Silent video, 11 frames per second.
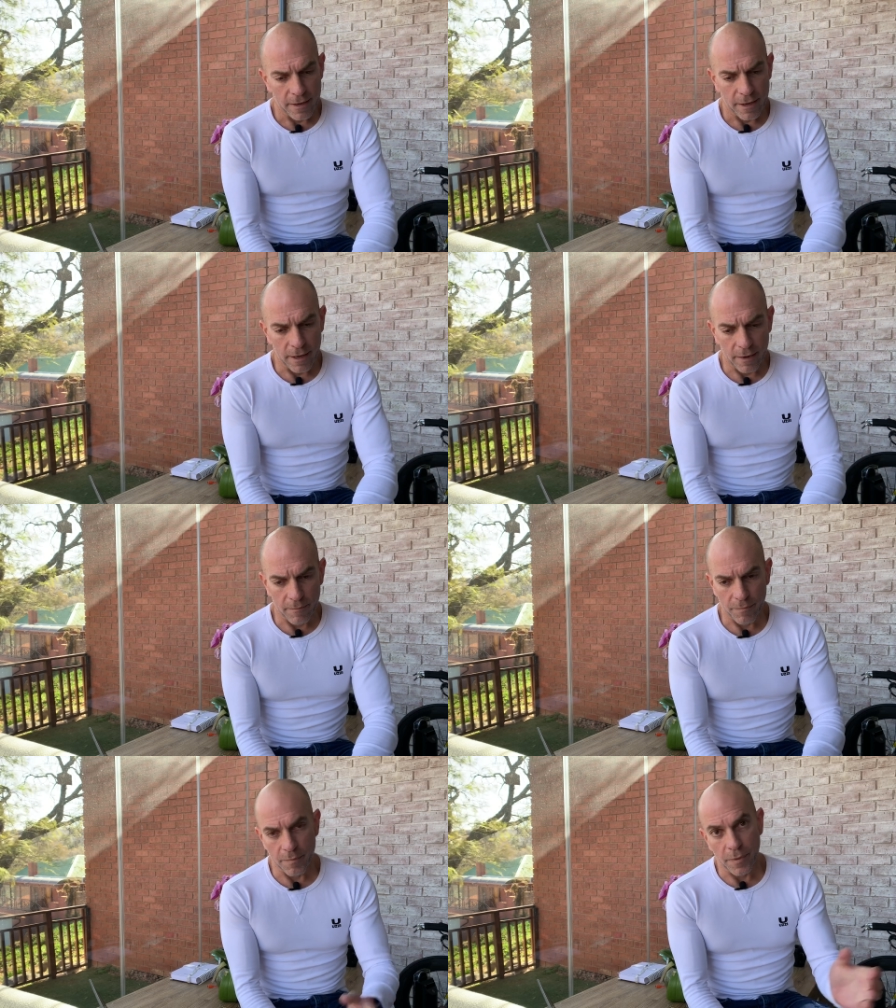
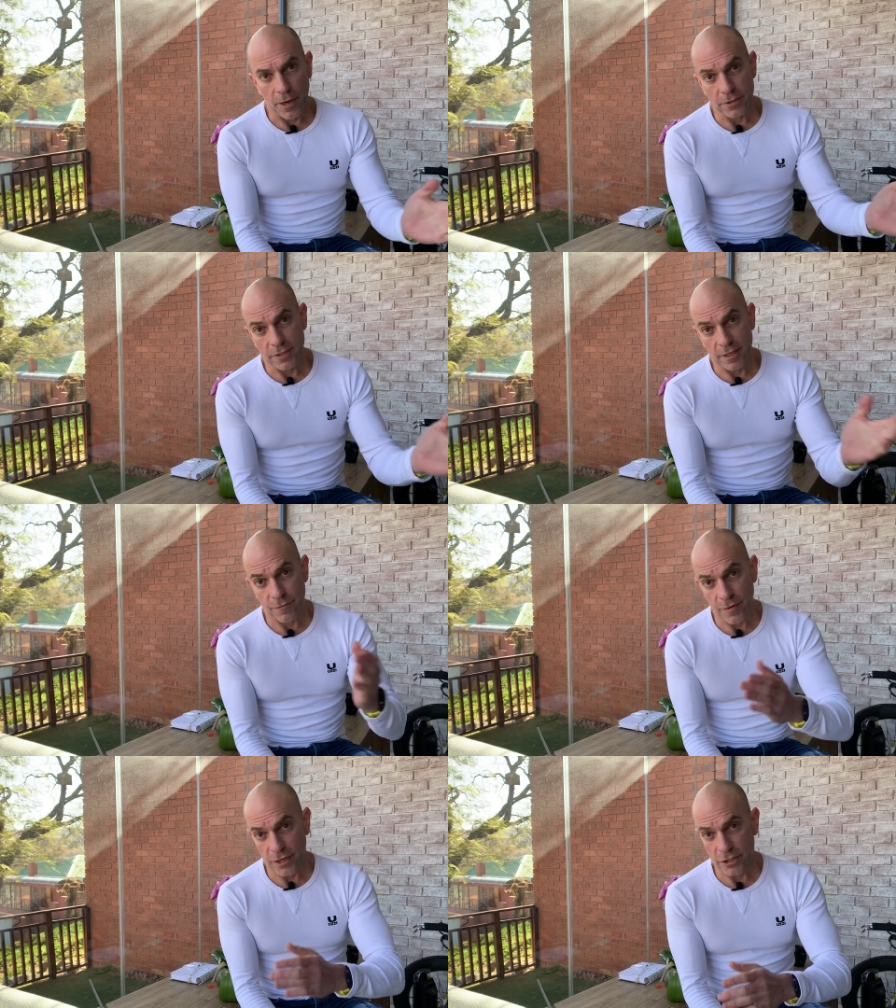Um,
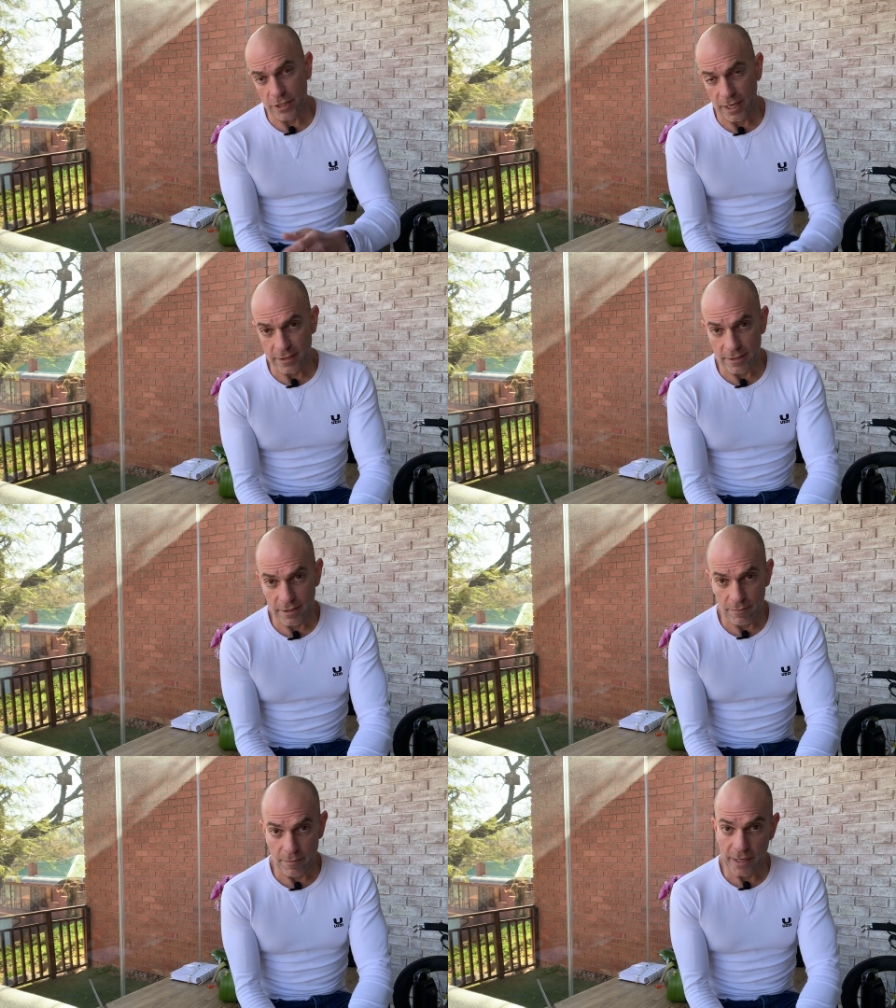post-infection, I
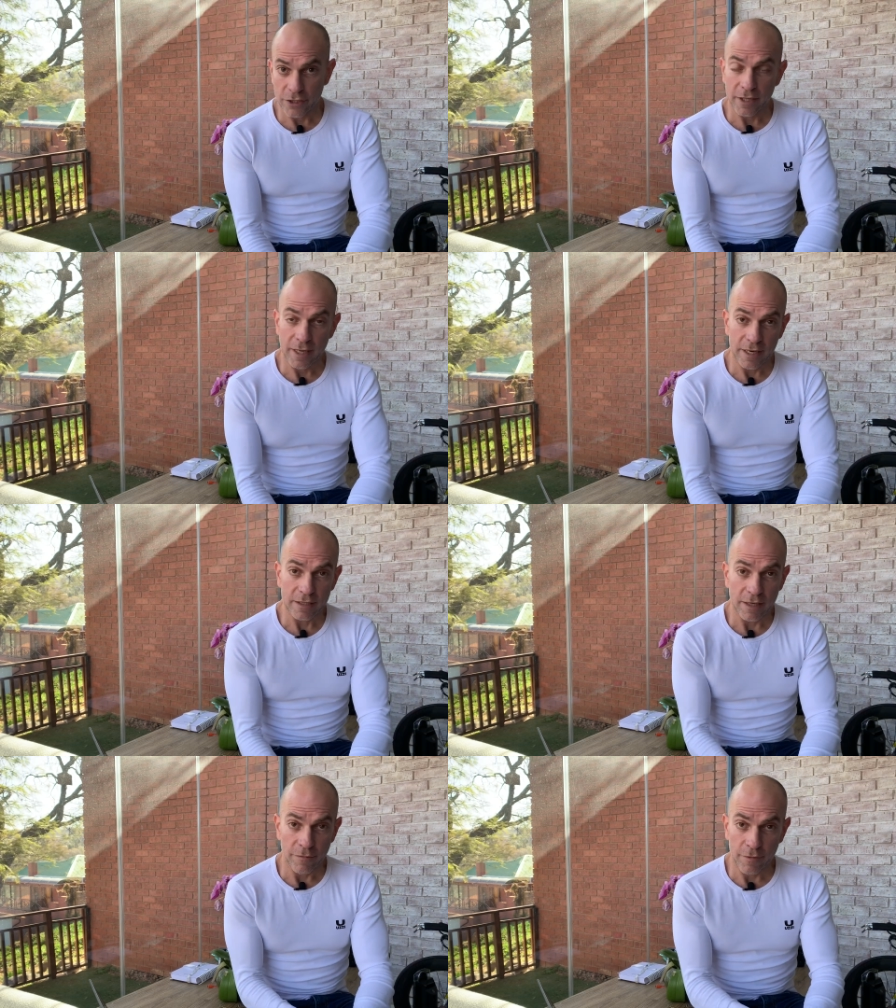did mention that I
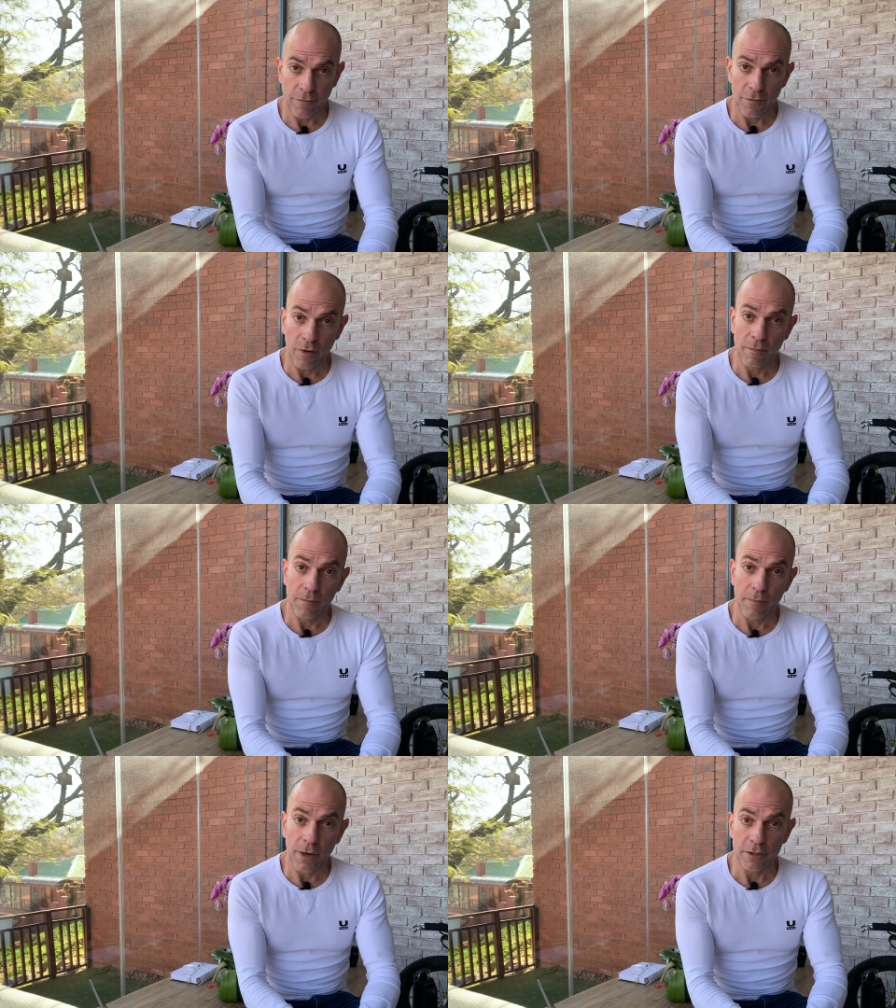suffered
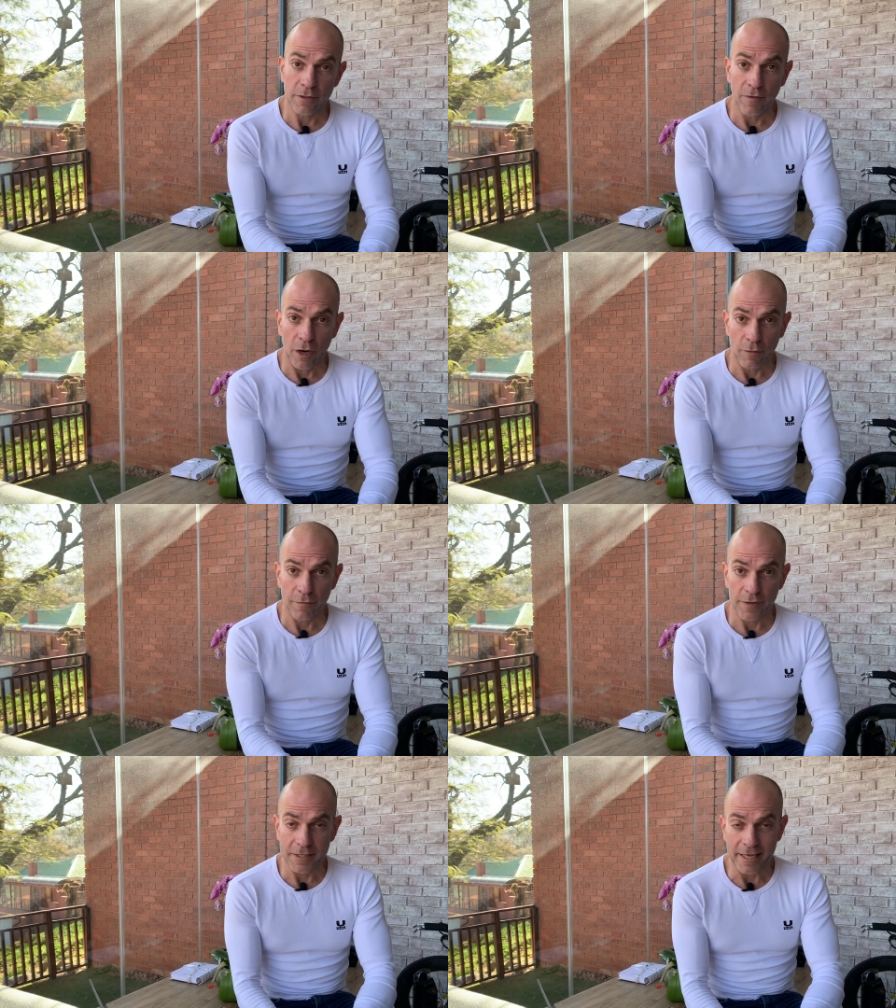from post-viral
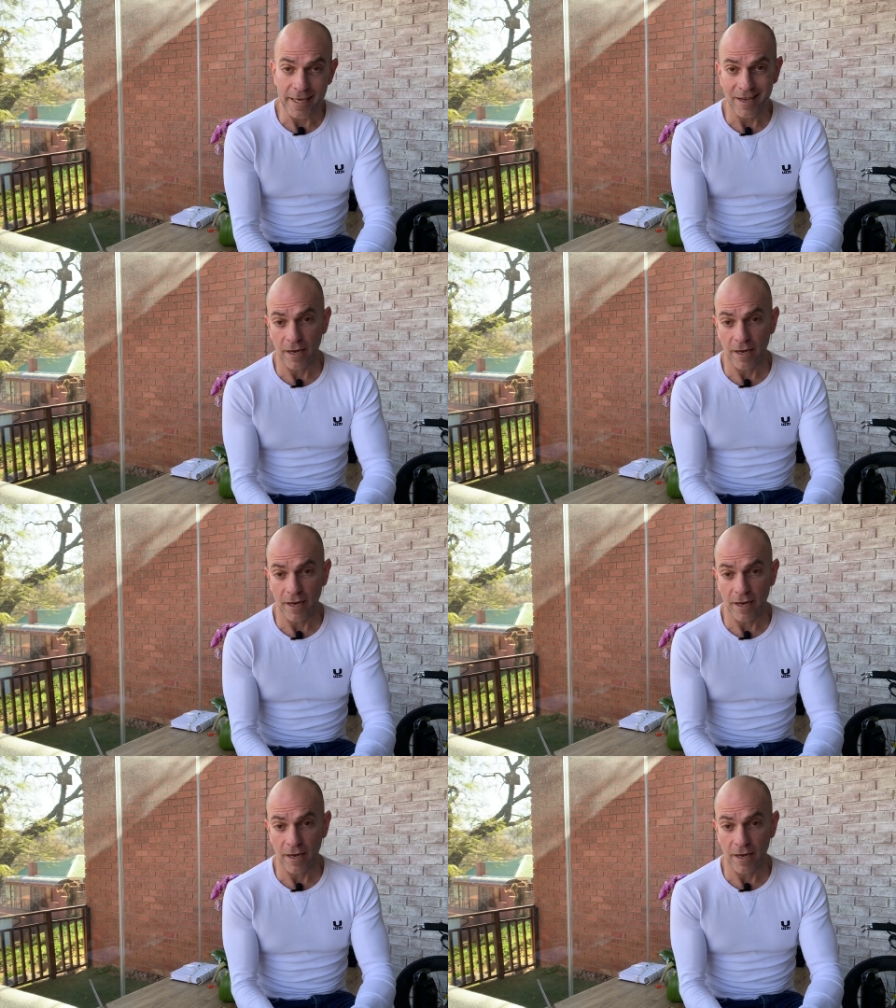fatigue.